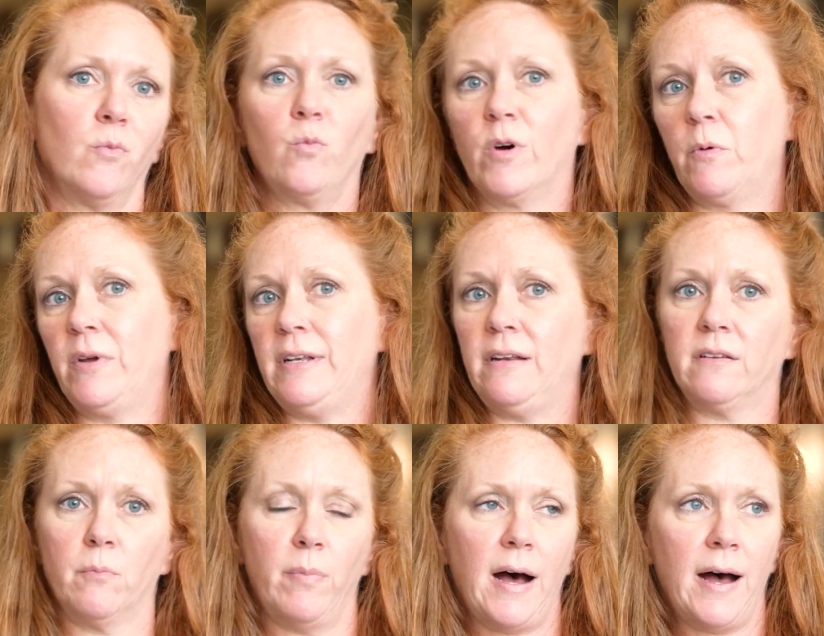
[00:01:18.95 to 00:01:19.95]
what we need to
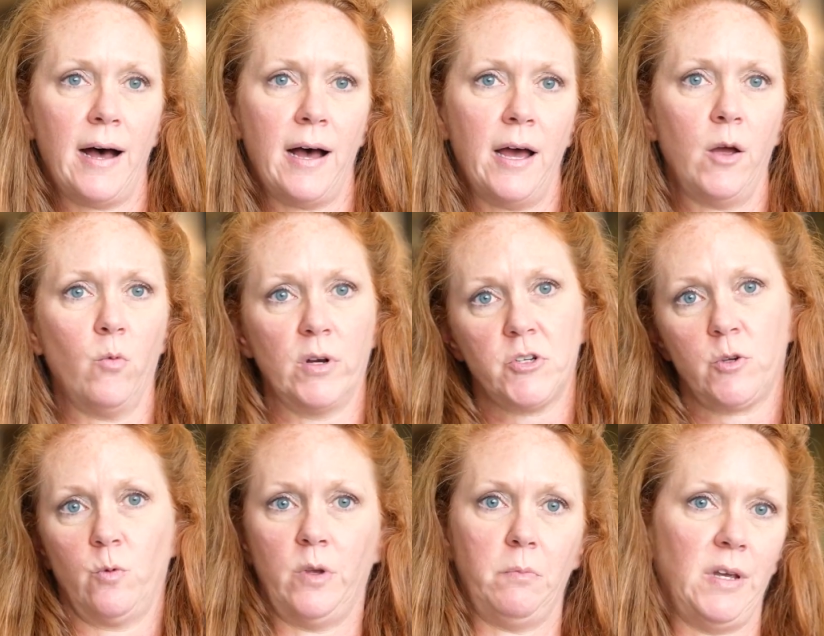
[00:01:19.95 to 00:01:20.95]
buy, what
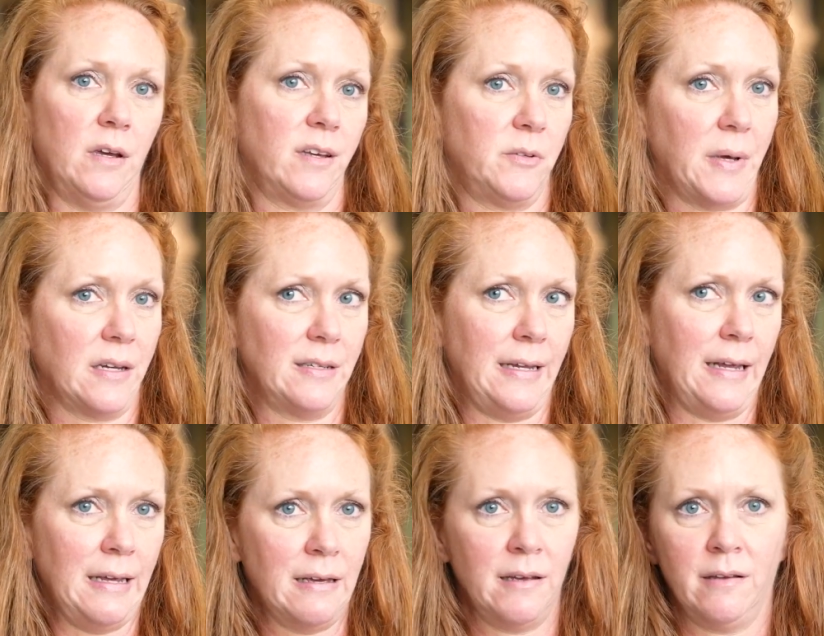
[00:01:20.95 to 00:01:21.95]
should we be expecting
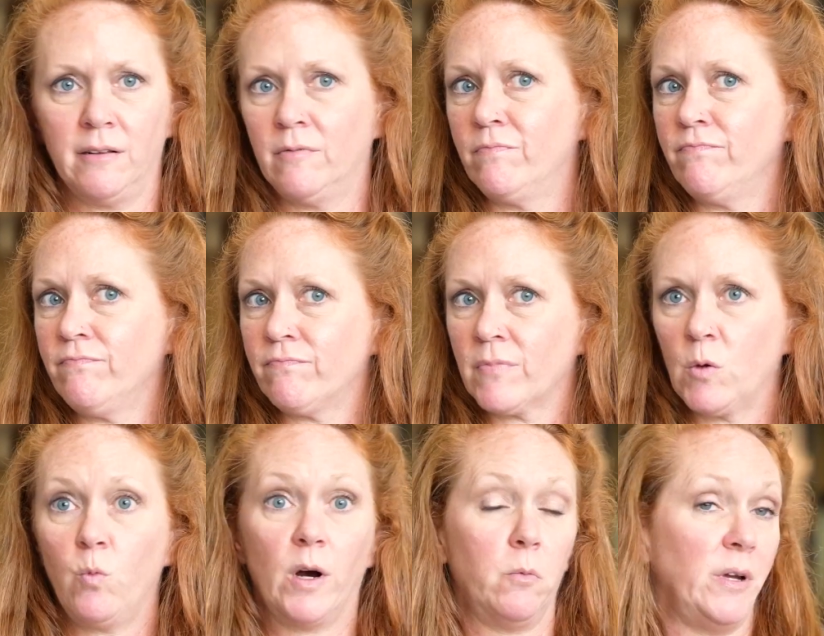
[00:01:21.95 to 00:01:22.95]
in,
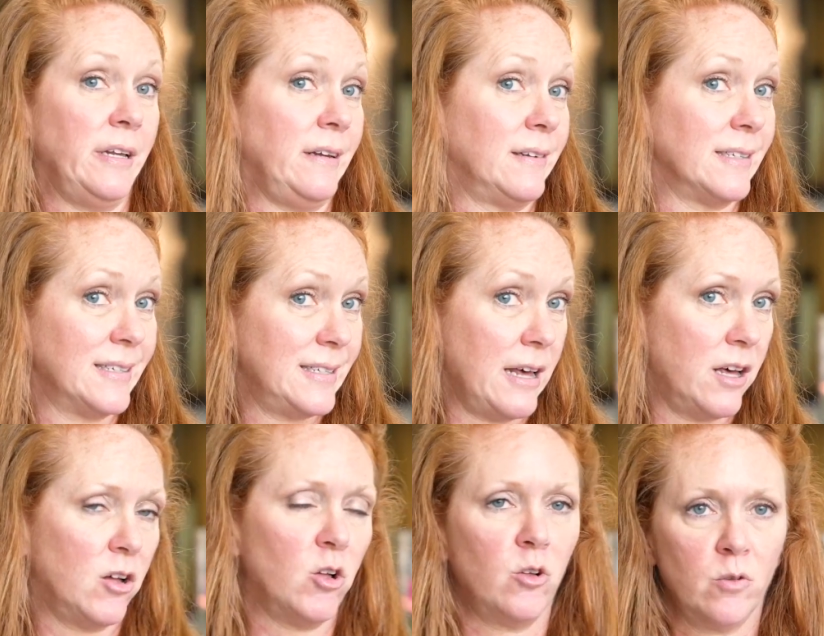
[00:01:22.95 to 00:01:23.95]
what we need to
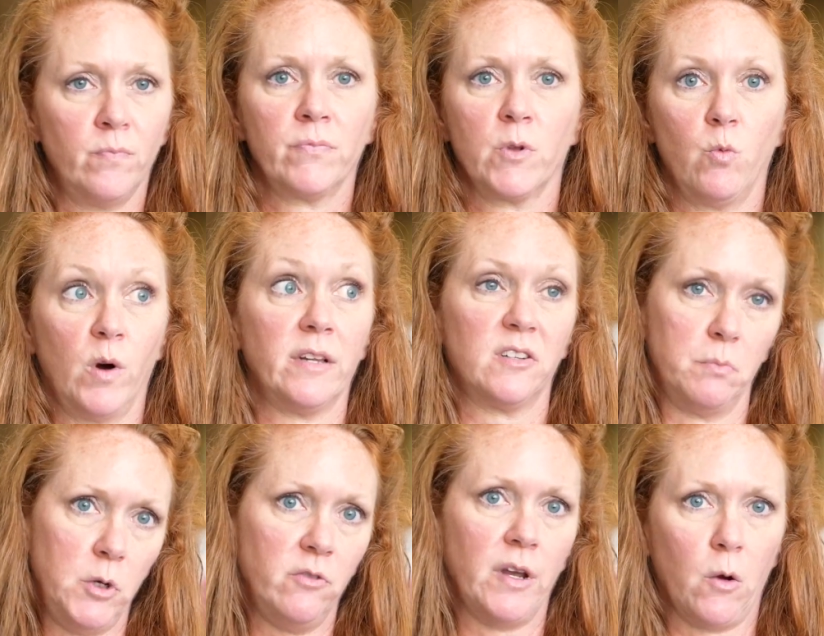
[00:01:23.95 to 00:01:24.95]
sell, what's
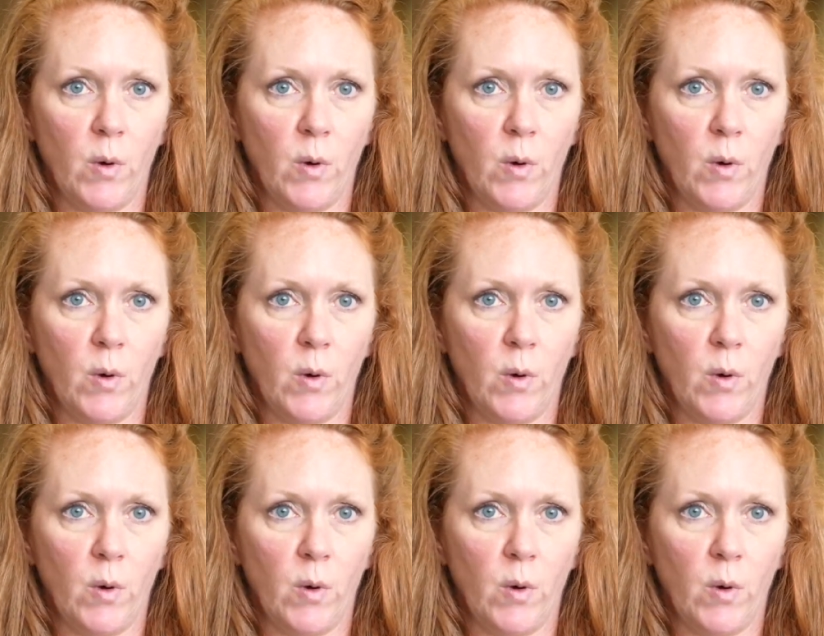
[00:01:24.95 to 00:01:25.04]
moving